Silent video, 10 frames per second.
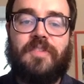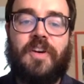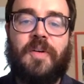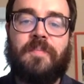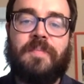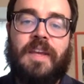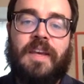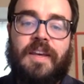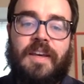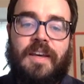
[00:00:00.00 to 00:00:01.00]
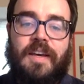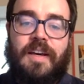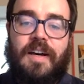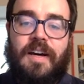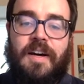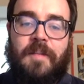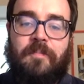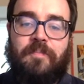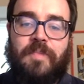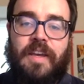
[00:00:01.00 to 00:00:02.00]
So
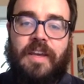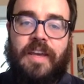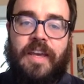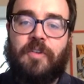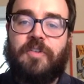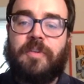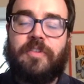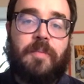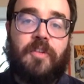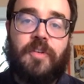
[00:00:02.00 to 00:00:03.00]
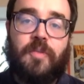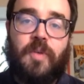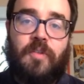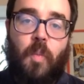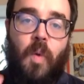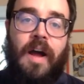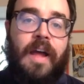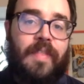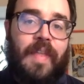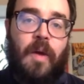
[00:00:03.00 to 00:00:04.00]
um, here are some examples of, of
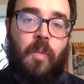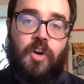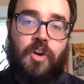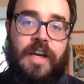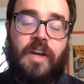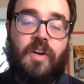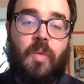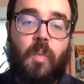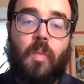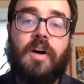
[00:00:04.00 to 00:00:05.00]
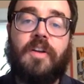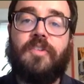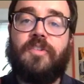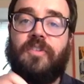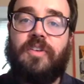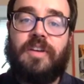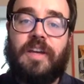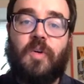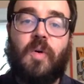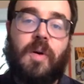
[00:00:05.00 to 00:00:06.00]
why that wording was
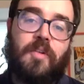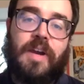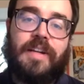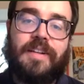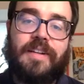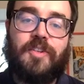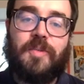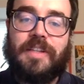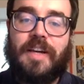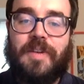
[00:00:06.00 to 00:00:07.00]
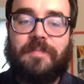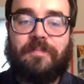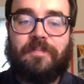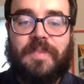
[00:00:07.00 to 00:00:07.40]
incorporated into 11.